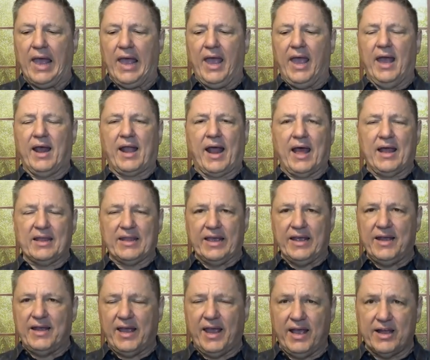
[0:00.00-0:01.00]
And I
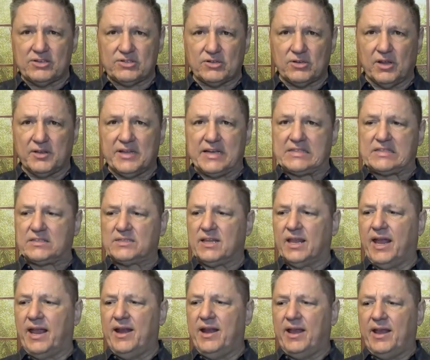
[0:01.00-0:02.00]
laid hands on this
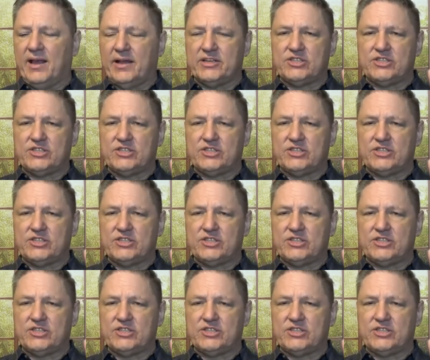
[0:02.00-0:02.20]
lady,